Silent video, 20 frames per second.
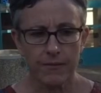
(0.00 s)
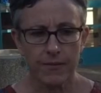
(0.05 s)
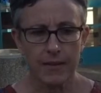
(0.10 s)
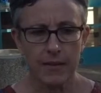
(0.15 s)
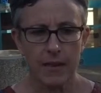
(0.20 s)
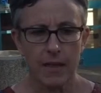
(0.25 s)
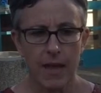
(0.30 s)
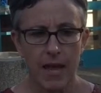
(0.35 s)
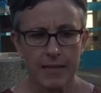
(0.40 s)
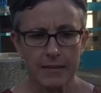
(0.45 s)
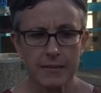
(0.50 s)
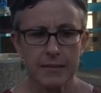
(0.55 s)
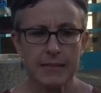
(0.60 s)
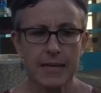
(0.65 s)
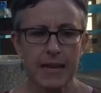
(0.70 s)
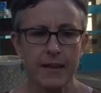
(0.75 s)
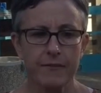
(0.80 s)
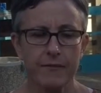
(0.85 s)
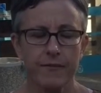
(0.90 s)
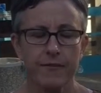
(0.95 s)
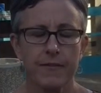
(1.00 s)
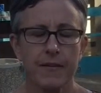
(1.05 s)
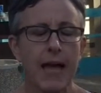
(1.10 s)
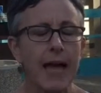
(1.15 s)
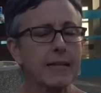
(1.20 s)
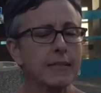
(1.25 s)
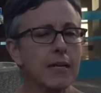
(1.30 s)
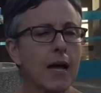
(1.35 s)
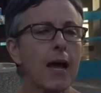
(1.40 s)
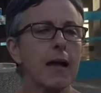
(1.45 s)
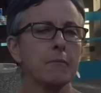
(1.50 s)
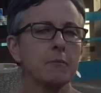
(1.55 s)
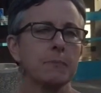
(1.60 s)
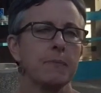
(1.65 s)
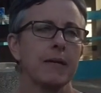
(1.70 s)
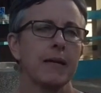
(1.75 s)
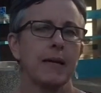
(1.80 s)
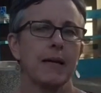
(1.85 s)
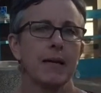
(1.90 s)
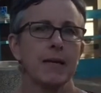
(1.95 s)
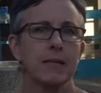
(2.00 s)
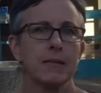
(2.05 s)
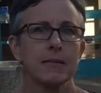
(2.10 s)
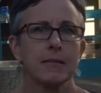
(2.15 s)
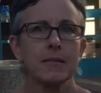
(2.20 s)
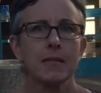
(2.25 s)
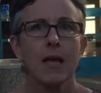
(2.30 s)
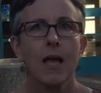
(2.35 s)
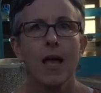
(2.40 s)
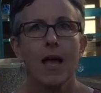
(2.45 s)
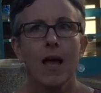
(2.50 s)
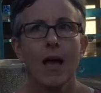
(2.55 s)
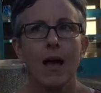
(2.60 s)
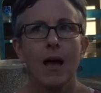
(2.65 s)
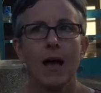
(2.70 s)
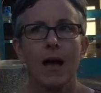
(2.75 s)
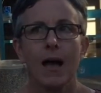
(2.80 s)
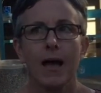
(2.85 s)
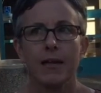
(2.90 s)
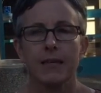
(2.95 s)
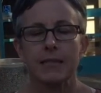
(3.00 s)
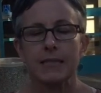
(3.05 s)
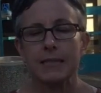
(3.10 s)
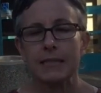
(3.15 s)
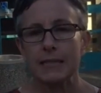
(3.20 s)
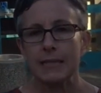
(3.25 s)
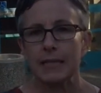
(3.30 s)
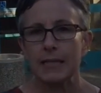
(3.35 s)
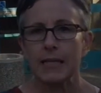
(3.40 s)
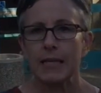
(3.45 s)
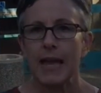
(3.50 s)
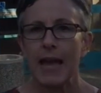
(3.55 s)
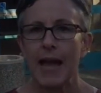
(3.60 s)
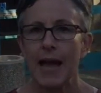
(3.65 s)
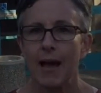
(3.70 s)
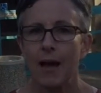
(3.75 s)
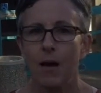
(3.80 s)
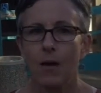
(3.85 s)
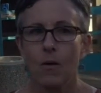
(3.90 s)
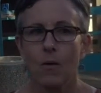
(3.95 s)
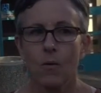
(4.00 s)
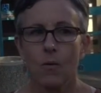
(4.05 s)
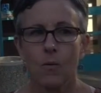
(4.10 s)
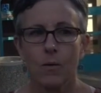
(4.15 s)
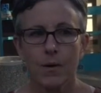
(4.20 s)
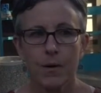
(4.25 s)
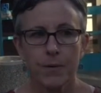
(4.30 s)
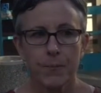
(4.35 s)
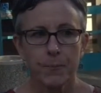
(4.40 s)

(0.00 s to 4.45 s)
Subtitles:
feel unsafe at times because I see how